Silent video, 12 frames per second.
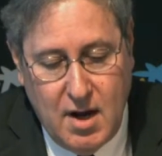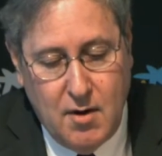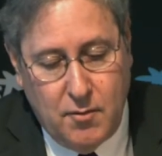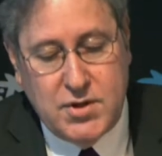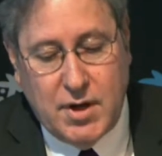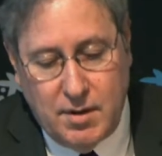
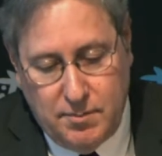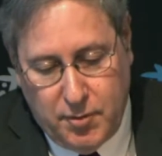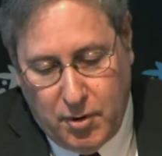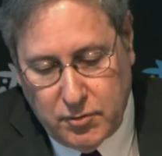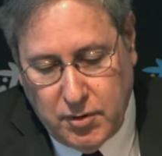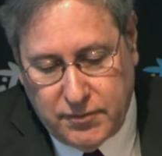which are a
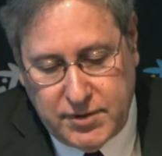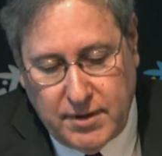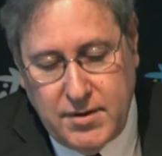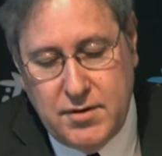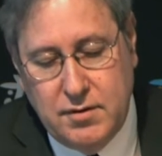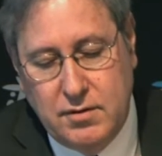product of
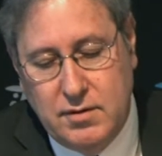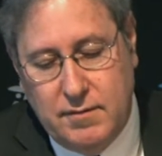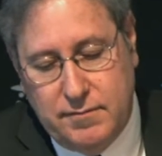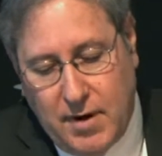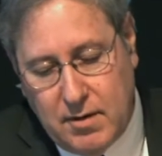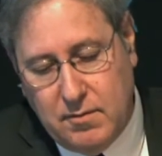tradition, the
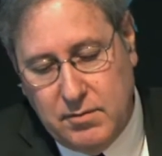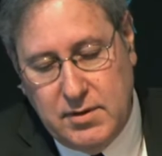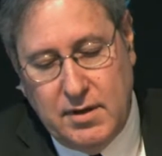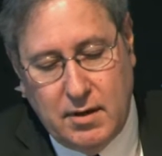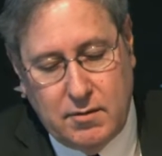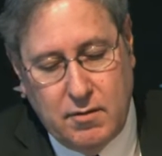
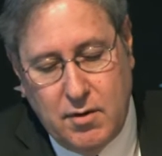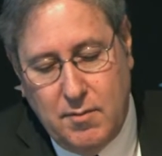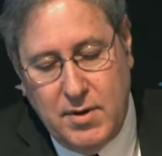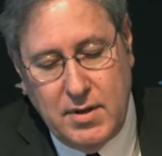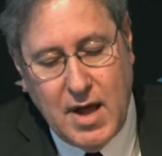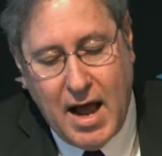faculty, the
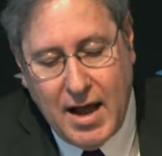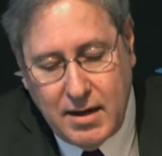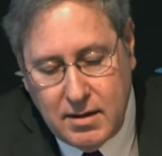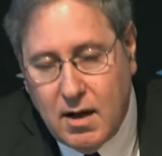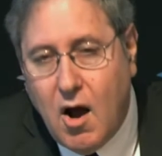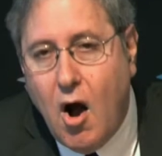economy,
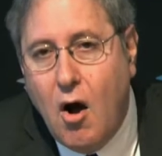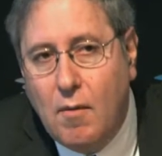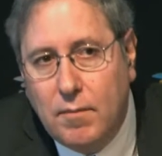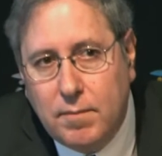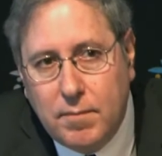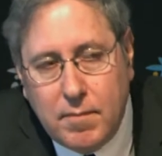and oh,